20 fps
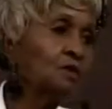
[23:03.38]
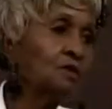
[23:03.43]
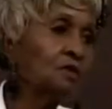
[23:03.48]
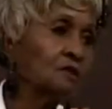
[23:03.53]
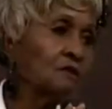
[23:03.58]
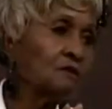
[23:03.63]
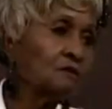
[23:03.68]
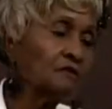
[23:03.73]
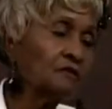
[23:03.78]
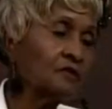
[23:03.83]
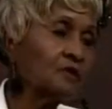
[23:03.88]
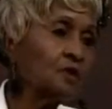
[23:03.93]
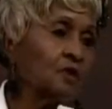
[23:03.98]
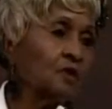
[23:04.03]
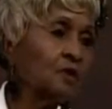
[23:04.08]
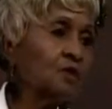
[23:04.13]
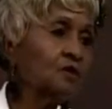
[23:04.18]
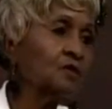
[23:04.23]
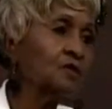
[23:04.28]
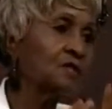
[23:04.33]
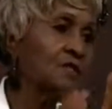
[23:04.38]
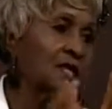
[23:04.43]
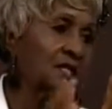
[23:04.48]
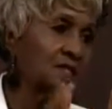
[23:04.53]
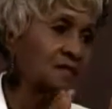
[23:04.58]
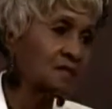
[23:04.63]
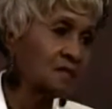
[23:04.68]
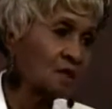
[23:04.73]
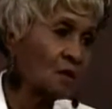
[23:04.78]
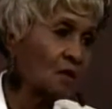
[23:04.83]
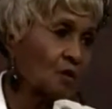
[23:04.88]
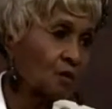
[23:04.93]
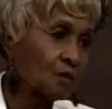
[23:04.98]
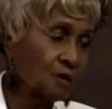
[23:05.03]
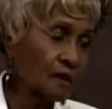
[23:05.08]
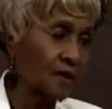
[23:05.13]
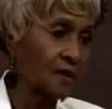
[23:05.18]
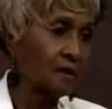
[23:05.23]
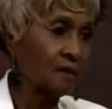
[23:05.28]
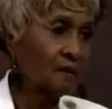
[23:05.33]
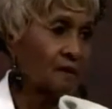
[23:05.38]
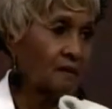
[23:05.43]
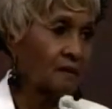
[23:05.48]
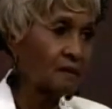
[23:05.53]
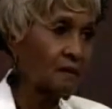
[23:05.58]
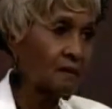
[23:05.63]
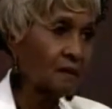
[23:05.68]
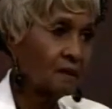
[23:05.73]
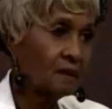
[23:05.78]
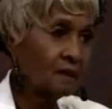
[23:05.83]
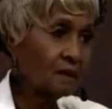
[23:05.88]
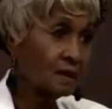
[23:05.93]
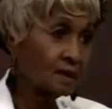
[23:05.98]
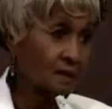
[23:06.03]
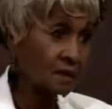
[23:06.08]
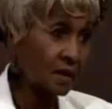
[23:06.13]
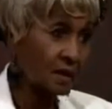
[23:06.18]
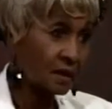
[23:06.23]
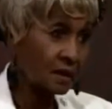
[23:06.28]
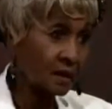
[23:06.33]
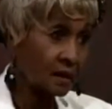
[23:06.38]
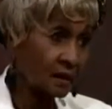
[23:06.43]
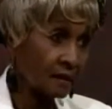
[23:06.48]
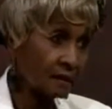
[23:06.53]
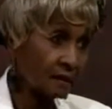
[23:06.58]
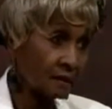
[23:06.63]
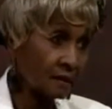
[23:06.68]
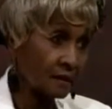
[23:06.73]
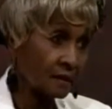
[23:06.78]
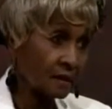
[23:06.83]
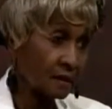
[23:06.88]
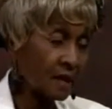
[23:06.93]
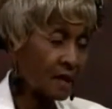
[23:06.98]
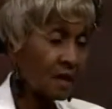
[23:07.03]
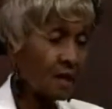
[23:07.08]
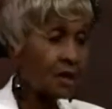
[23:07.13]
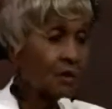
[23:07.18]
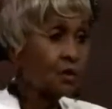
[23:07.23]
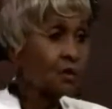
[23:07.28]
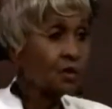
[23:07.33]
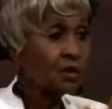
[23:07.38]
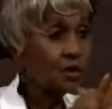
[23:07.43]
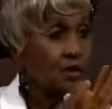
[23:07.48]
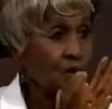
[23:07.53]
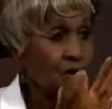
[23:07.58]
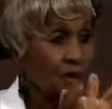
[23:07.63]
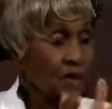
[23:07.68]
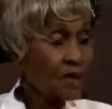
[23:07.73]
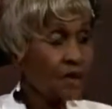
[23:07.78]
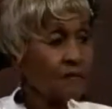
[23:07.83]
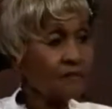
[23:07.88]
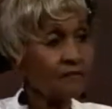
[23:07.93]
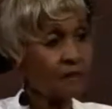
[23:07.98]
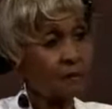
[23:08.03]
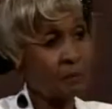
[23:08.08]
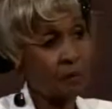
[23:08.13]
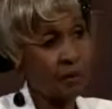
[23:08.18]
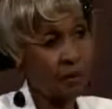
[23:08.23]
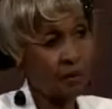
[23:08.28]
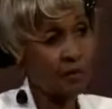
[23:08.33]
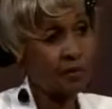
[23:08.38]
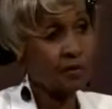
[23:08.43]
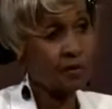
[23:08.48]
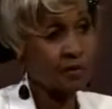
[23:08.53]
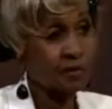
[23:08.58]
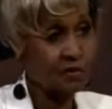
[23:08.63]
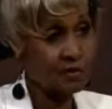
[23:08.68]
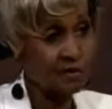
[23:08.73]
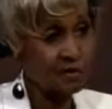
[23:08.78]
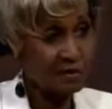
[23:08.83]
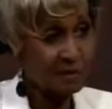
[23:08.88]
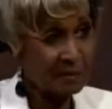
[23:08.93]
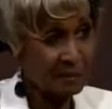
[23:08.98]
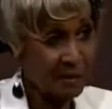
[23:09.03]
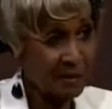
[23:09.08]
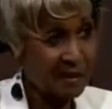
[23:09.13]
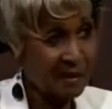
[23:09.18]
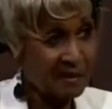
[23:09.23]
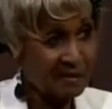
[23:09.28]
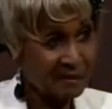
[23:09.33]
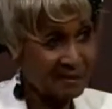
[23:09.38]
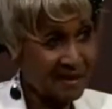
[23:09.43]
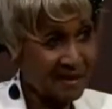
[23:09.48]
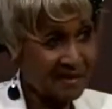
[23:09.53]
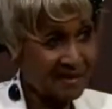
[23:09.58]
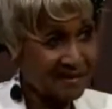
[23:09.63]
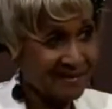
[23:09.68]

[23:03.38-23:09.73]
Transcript: of the food that's sold there is unhealthy. When you leave the produce department,